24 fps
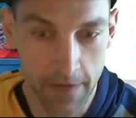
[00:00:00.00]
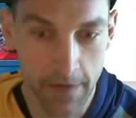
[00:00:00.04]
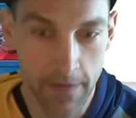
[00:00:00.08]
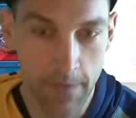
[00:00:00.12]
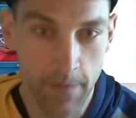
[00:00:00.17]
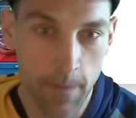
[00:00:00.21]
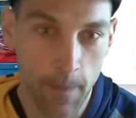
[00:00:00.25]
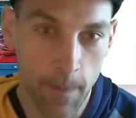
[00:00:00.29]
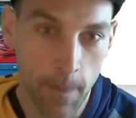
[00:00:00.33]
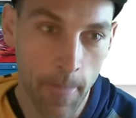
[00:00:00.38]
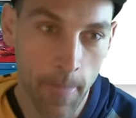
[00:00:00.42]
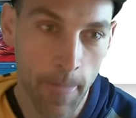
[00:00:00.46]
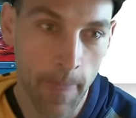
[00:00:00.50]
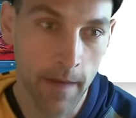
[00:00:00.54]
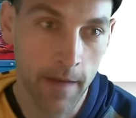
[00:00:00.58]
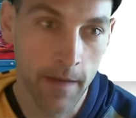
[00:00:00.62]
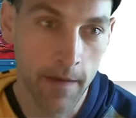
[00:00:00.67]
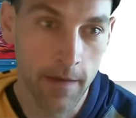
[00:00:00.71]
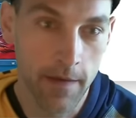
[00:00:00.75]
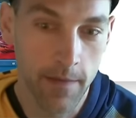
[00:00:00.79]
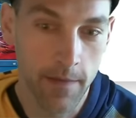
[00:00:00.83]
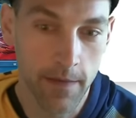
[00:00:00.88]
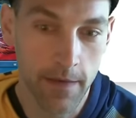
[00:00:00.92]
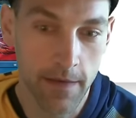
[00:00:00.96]

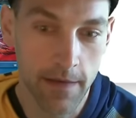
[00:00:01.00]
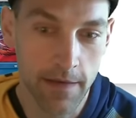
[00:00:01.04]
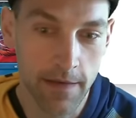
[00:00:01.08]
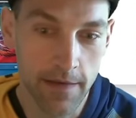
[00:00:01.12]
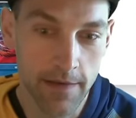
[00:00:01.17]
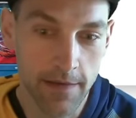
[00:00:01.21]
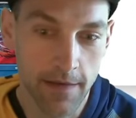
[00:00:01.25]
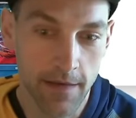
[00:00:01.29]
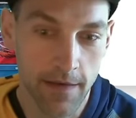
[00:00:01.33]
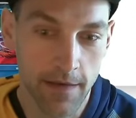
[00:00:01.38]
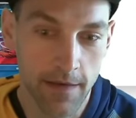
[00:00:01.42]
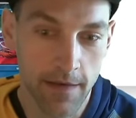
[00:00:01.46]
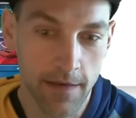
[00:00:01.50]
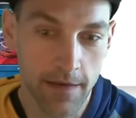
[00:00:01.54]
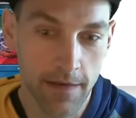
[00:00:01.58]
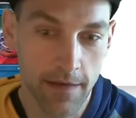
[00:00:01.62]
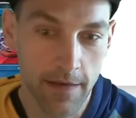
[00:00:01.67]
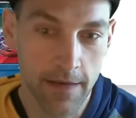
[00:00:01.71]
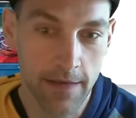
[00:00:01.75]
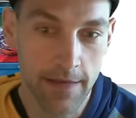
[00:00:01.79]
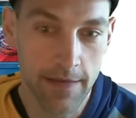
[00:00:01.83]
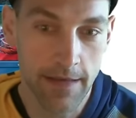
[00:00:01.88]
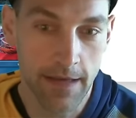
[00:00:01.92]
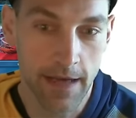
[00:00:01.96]
You can discard
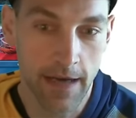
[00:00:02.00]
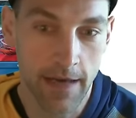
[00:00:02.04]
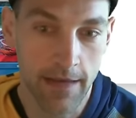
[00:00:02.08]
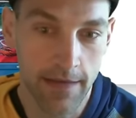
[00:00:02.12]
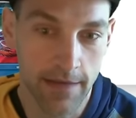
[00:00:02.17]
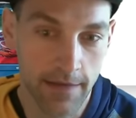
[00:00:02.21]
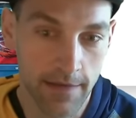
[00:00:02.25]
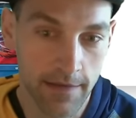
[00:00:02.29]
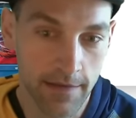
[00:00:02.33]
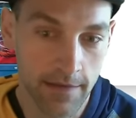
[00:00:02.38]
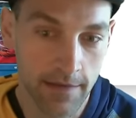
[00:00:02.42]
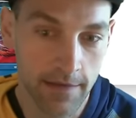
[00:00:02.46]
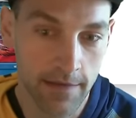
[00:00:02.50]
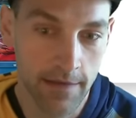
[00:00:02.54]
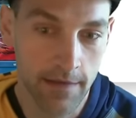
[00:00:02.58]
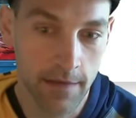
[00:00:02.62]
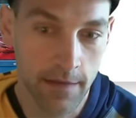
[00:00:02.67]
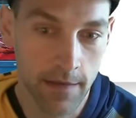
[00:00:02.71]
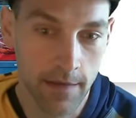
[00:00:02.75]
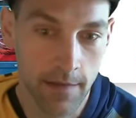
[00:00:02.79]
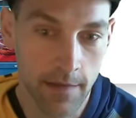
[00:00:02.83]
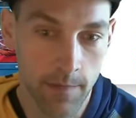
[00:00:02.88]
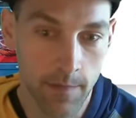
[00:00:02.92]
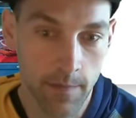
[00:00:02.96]
this island,
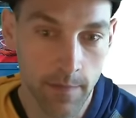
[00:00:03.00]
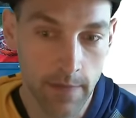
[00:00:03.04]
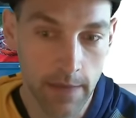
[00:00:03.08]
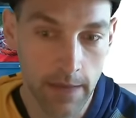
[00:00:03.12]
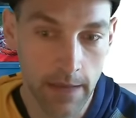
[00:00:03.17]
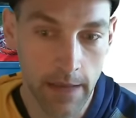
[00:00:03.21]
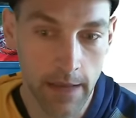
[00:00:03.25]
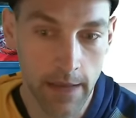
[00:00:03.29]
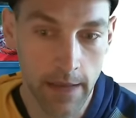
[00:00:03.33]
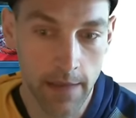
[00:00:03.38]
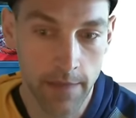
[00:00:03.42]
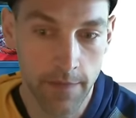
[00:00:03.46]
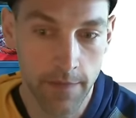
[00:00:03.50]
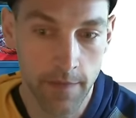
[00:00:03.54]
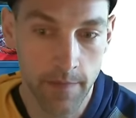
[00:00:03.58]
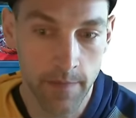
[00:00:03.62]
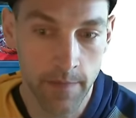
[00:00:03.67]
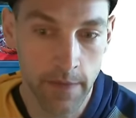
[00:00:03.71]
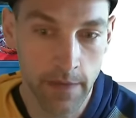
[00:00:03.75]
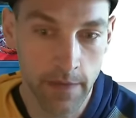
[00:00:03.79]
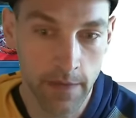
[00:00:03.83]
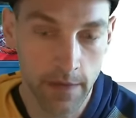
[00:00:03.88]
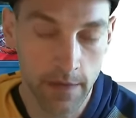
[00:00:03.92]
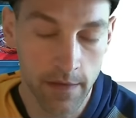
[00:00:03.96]
play a
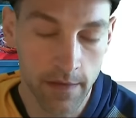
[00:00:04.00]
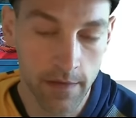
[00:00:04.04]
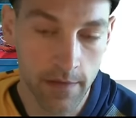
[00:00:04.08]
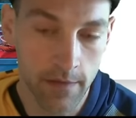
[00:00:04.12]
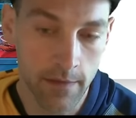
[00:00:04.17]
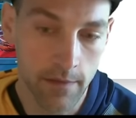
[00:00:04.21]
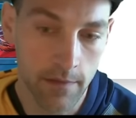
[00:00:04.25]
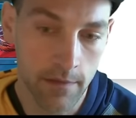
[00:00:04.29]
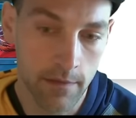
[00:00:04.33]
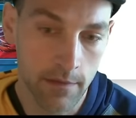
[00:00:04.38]
familiar.